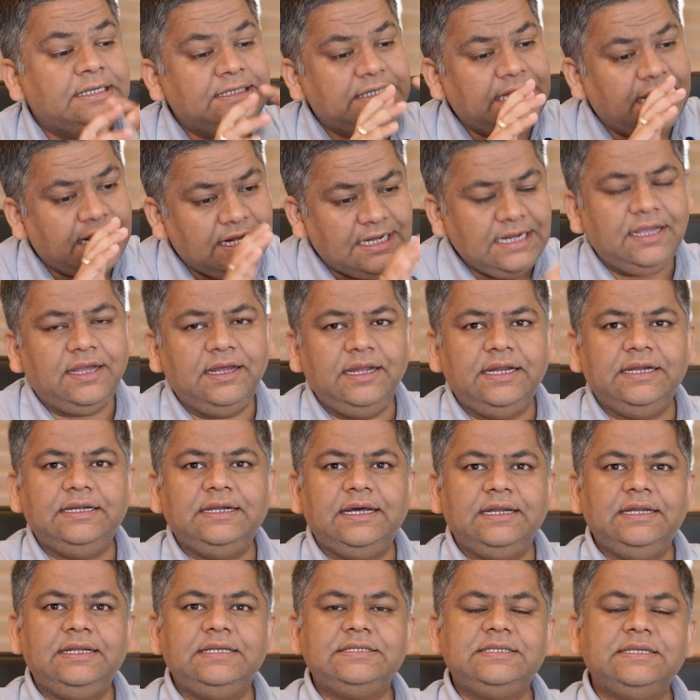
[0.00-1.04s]
Technical
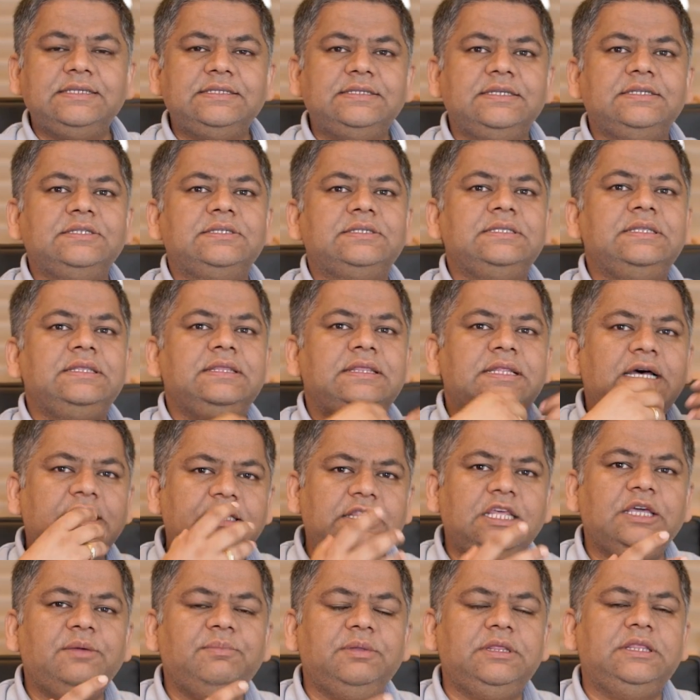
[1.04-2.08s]
analysis is
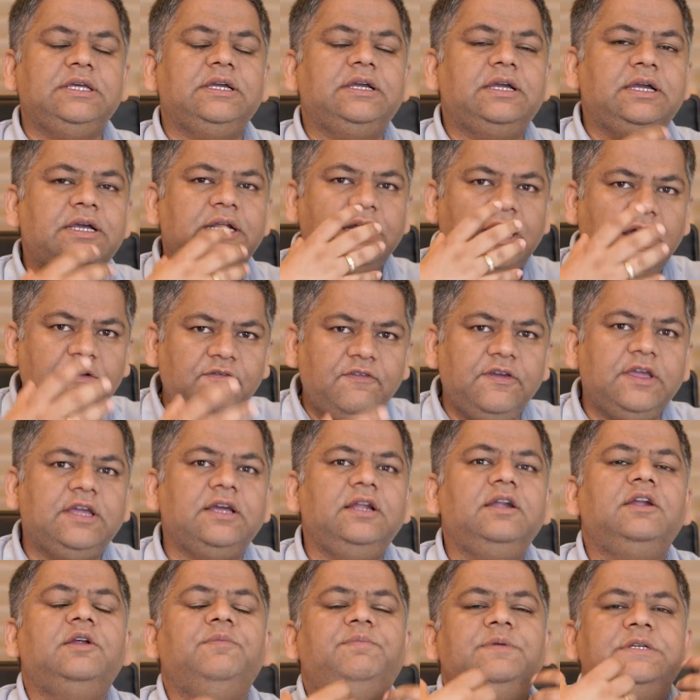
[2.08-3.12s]
nothing but the
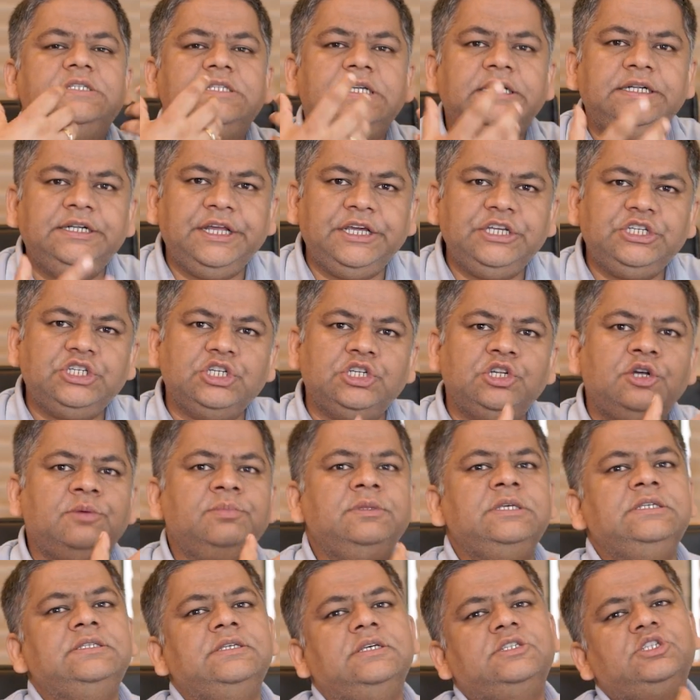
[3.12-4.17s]
graphical representation of
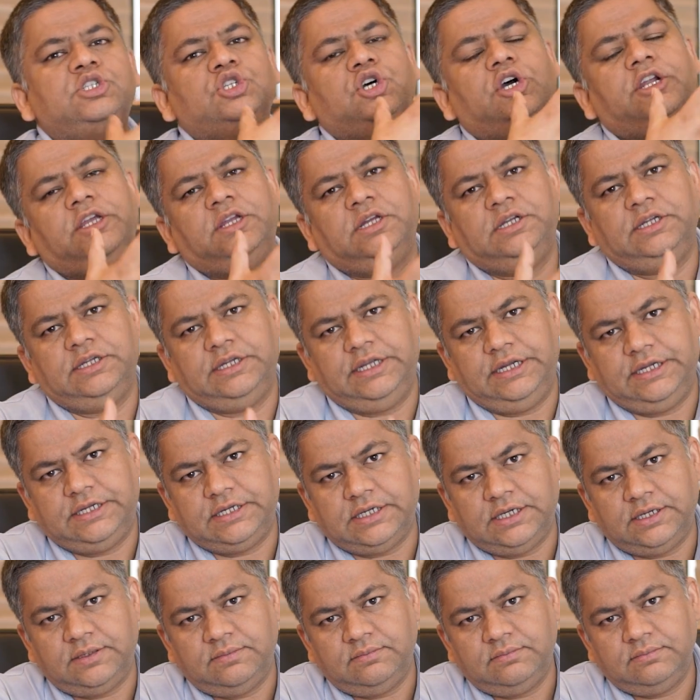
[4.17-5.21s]
these historical data,